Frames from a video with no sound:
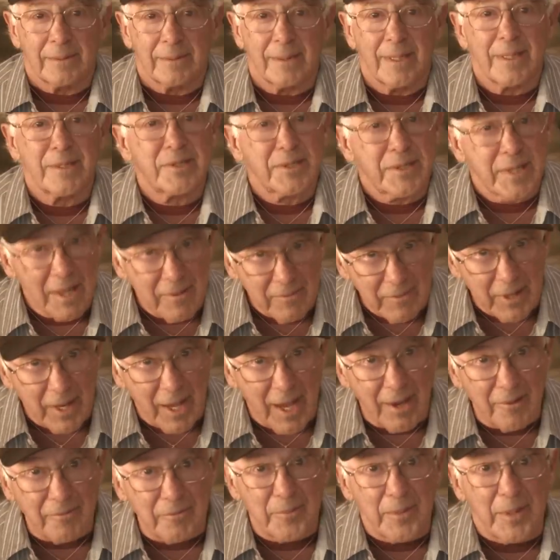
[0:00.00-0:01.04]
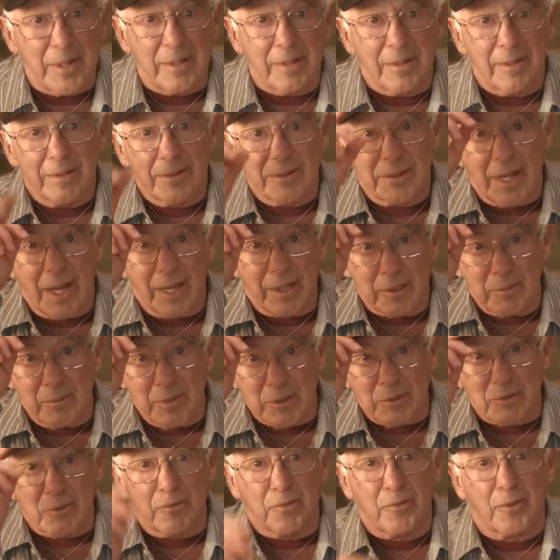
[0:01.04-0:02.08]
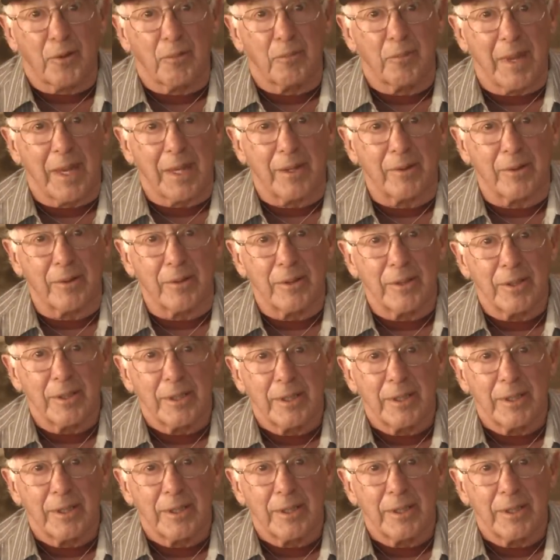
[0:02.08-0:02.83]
It's David Hoffman, documentary filmmaker.